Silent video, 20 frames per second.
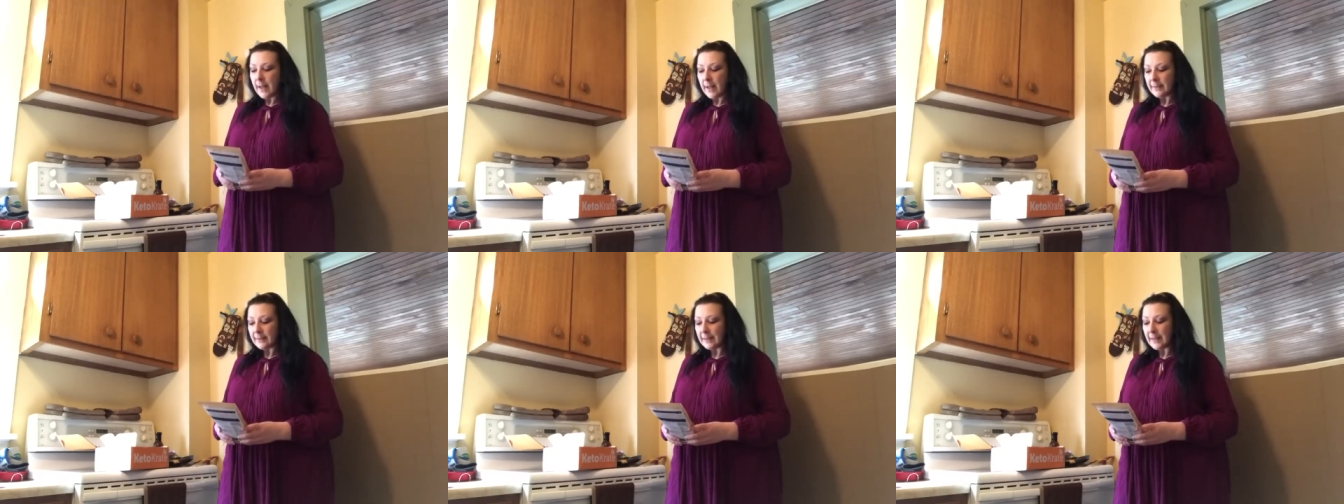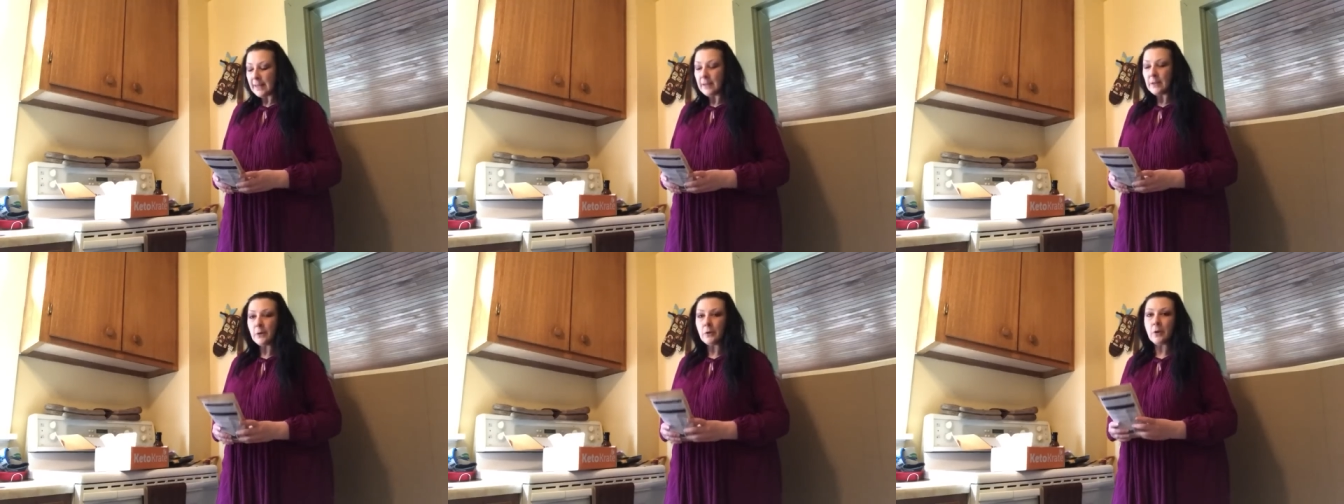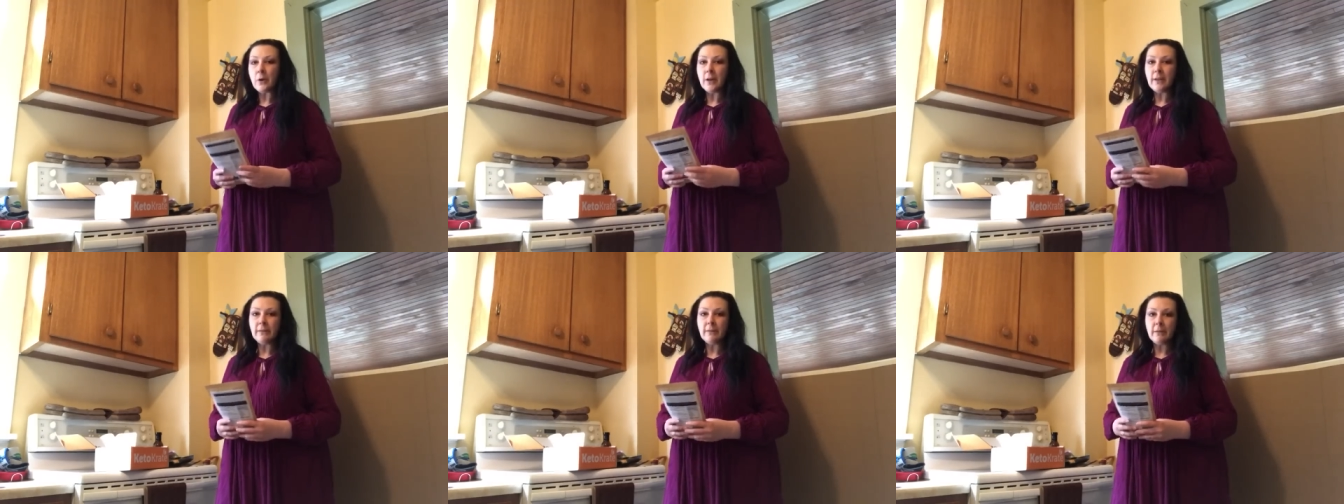last keto
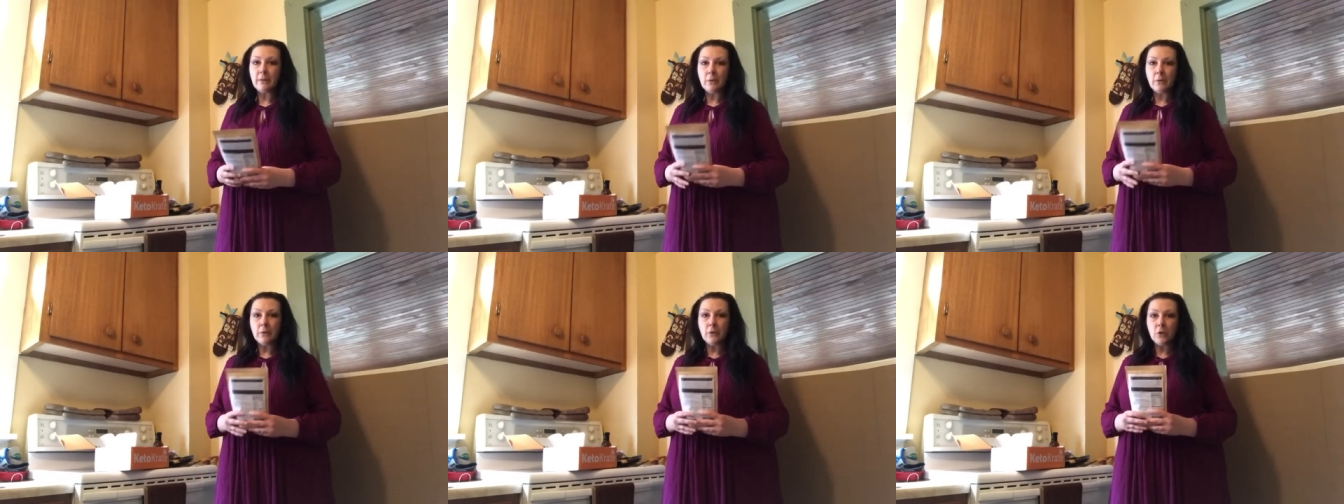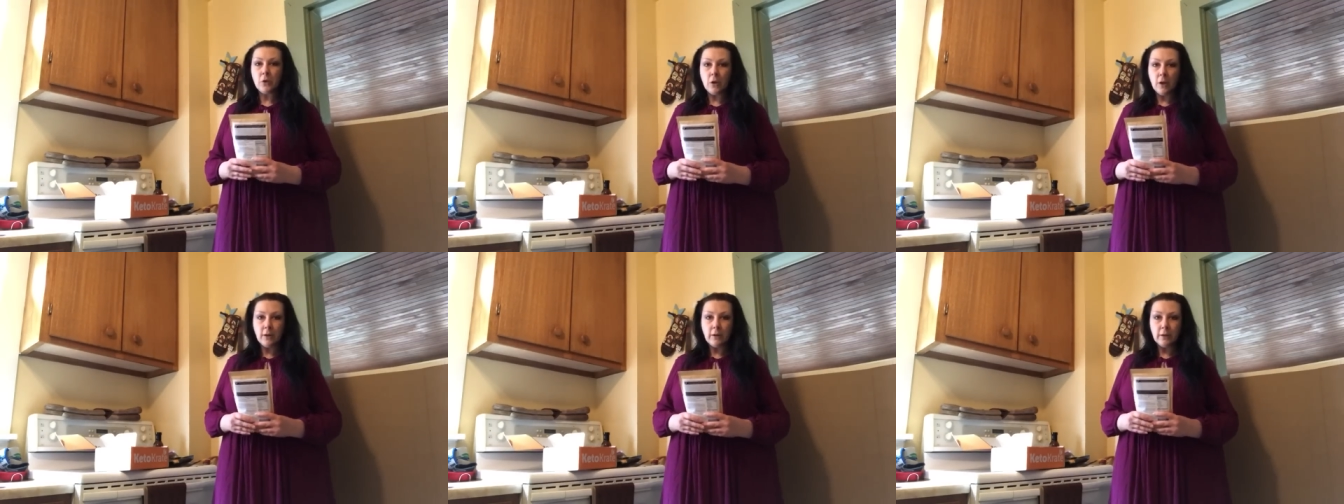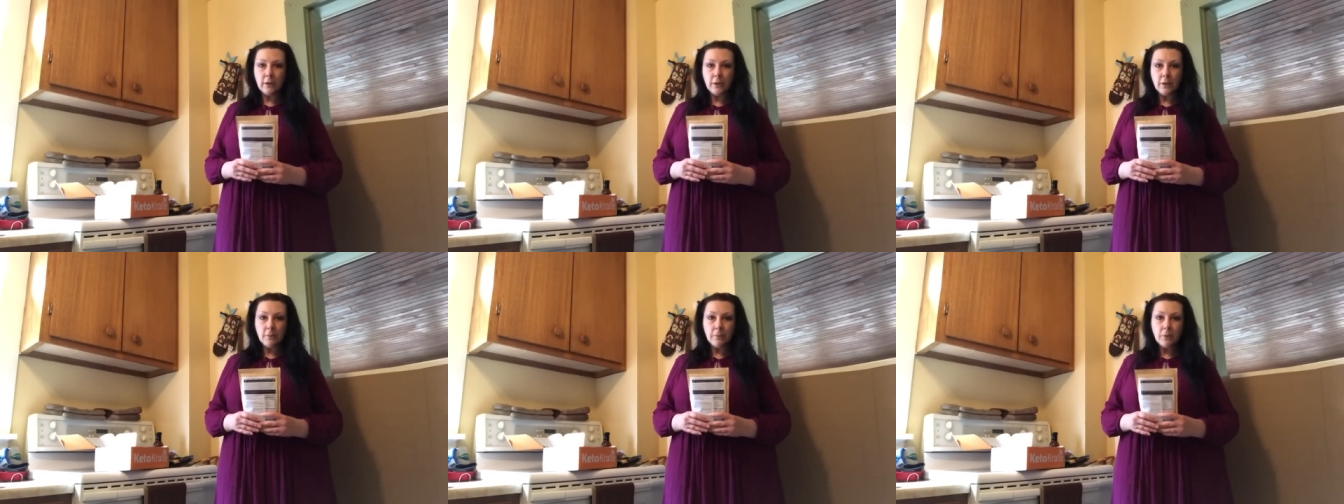crates, there was a
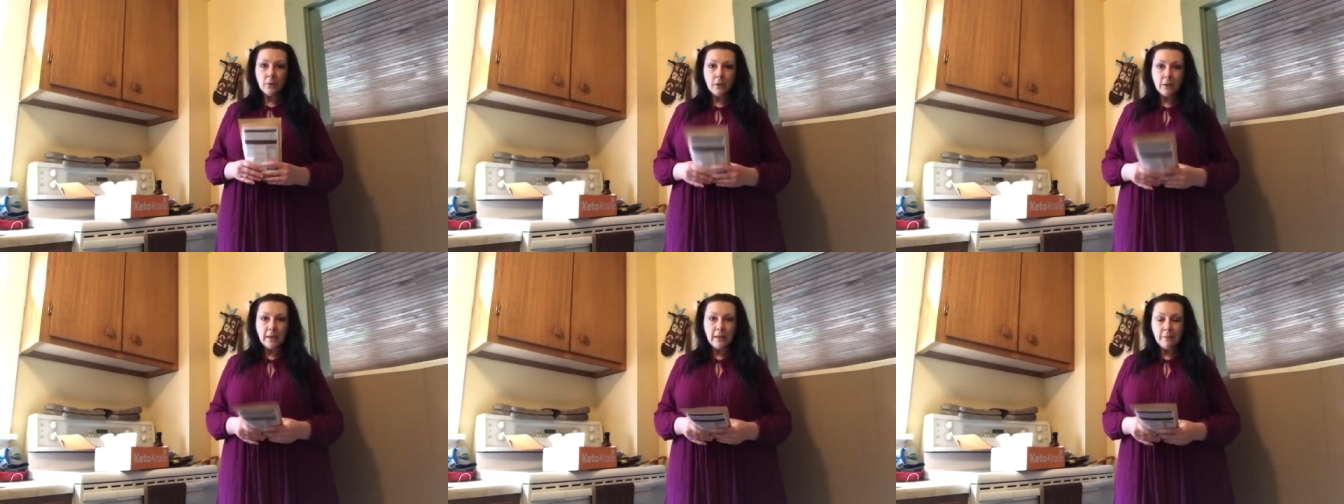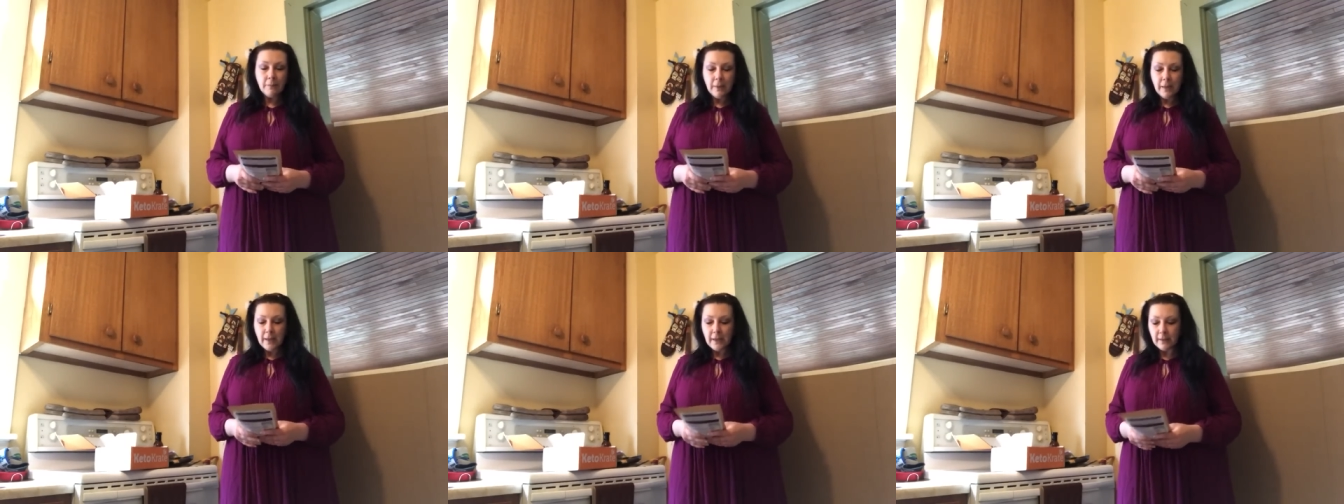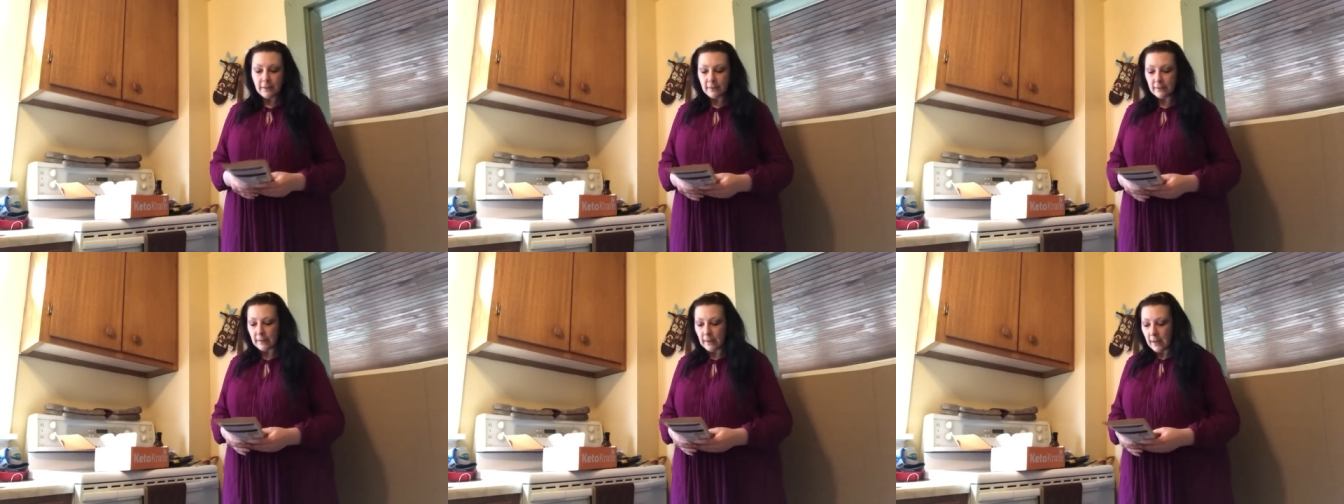chocolate chip cookie
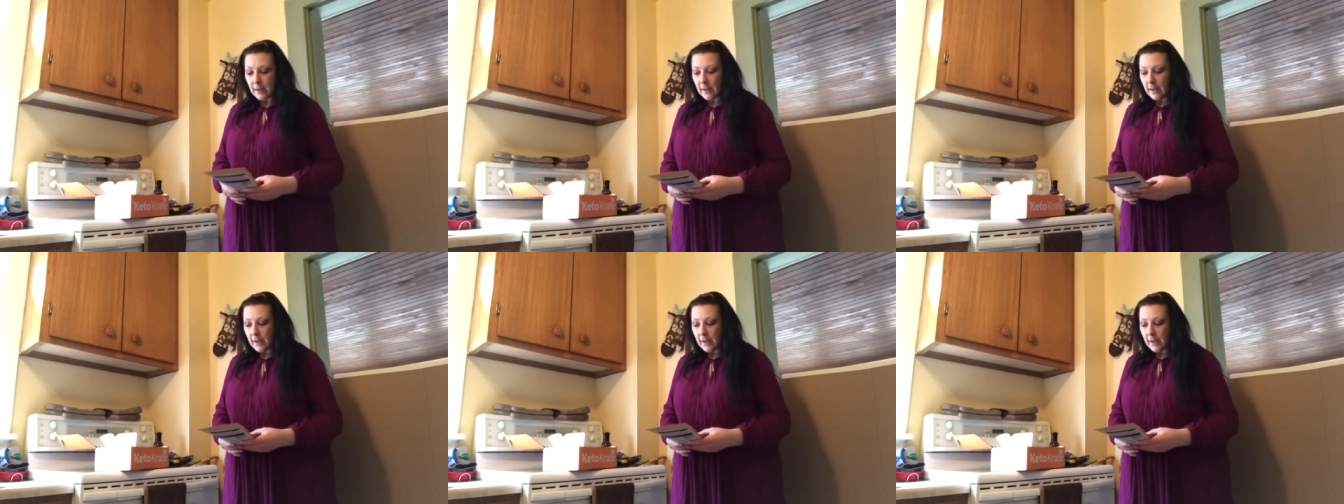mix.